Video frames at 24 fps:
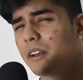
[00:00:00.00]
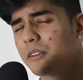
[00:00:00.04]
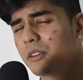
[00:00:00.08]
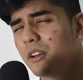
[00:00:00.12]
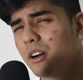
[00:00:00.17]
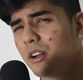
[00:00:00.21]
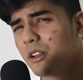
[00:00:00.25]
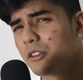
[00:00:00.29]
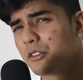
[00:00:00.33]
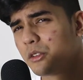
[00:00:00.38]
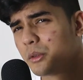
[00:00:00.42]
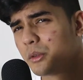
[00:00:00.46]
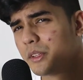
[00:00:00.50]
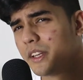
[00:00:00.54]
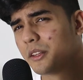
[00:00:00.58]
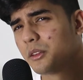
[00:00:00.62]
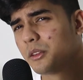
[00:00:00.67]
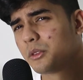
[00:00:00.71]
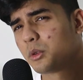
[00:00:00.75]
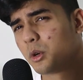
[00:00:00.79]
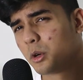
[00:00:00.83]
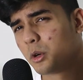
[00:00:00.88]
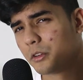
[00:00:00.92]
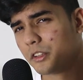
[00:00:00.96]
and also
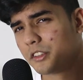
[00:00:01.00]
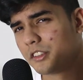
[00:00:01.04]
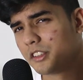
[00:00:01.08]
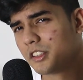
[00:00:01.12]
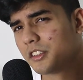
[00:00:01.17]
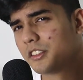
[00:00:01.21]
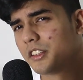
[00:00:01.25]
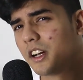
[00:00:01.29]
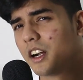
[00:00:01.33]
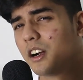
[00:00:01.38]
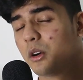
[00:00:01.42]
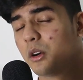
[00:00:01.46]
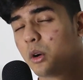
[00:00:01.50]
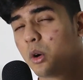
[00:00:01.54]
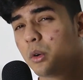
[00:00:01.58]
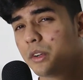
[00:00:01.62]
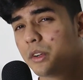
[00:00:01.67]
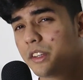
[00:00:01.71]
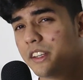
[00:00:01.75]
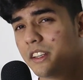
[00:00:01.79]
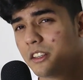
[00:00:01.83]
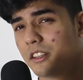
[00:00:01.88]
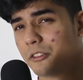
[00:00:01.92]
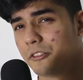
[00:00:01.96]
that Tauruses are
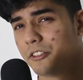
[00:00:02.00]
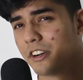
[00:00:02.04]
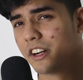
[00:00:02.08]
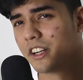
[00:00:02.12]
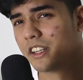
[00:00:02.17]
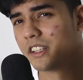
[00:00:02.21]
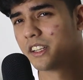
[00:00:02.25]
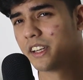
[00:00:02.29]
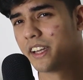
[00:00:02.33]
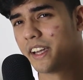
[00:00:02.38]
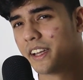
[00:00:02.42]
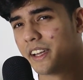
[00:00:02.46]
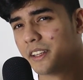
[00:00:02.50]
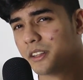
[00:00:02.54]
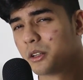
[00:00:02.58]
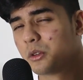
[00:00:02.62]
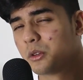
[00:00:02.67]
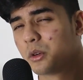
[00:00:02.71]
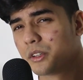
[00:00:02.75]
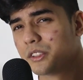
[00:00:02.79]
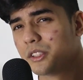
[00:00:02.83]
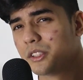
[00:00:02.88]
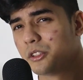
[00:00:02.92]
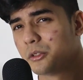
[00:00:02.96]
horny as fuck. And
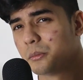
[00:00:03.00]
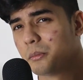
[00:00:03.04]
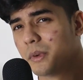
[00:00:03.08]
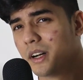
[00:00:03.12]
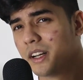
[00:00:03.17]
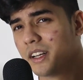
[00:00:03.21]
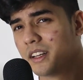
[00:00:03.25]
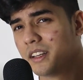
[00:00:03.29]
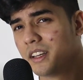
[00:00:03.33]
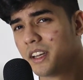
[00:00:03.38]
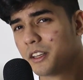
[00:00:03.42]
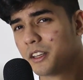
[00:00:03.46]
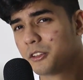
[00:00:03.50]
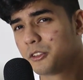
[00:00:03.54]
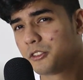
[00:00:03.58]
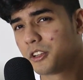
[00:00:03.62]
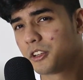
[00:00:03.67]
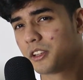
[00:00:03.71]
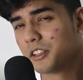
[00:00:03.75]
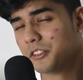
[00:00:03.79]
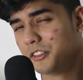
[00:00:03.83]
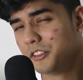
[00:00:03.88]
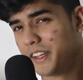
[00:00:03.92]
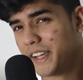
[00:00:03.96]
according to my
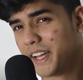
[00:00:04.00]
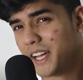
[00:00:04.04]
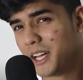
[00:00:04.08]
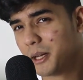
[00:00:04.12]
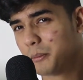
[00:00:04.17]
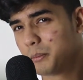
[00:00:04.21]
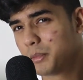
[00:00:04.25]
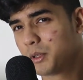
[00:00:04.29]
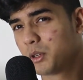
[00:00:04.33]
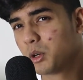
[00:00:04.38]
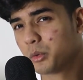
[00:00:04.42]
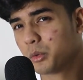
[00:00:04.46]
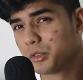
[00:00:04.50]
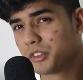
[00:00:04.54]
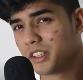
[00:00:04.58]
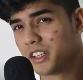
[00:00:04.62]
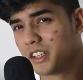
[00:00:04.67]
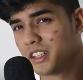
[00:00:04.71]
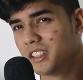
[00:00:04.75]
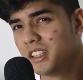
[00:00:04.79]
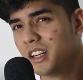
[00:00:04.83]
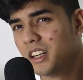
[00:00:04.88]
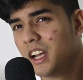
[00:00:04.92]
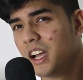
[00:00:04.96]
astrology app,
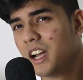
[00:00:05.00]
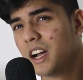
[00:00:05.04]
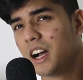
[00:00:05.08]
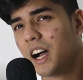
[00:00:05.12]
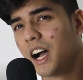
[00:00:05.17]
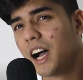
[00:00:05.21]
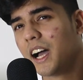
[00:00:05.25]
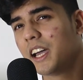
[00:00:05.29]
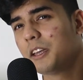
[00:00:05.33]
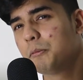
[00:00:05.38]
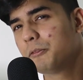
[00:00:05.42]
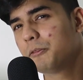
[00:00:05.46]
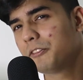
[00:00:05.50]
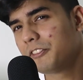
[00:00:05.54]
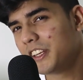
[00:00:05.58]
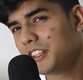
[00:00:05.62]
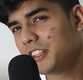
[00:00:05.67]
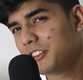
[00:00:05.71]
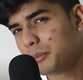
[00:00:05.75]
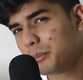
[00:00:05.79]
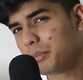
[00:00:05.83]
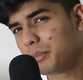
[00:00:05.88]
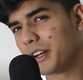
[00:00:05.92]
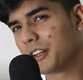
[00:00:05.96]
CoStar, I
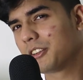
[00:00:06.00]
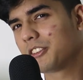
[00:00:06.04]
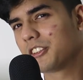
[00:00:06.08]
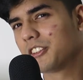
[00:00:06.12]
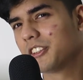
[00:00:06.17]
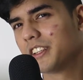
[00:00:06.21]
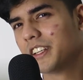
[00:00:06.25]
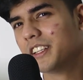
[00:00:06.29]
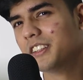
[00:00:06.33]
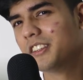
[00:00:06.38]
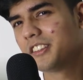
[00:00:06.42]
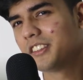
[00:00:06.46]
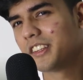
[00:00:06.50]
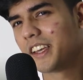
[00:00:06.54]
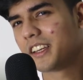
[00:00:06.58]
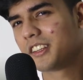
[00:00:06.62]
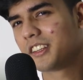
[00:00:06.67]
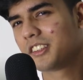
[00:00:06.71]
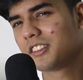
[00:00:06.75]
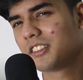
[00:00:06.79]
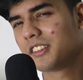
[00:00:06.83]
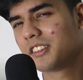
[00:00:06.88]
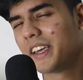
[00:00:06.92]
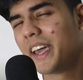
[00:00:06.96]
face pressure in
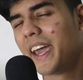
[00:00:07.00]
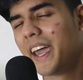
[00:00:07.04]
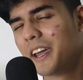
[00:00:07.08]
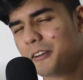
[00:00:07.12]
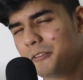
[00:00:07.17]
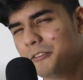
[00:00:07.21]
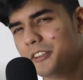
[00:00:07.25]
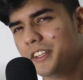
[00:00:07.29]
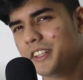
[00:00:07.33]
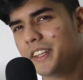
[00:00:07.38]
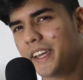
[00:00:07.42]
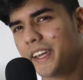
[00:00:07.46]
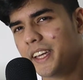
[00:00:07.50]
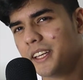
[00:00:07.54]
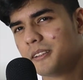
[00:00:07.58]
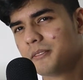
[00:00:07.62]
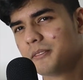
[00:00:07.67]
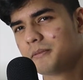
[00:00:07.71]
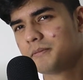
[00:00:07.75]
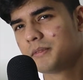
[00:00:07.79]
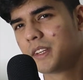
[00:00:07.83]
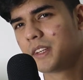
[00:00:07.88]
sex every day.